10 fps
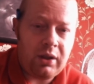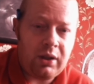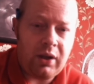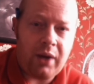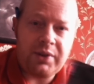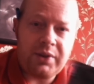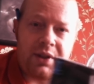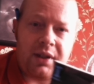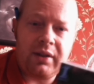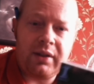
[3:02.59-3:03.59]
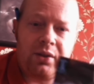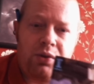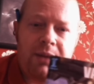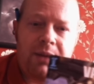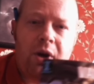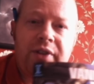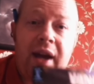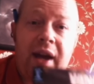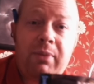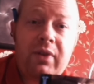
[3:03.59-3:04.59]
how to create more
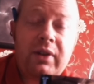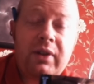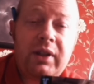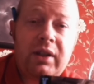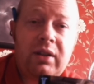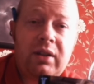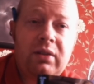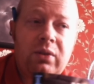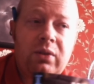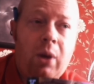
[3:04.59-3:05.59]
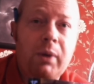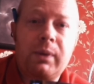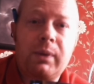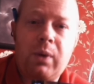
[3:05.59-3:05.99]
depth in your comic book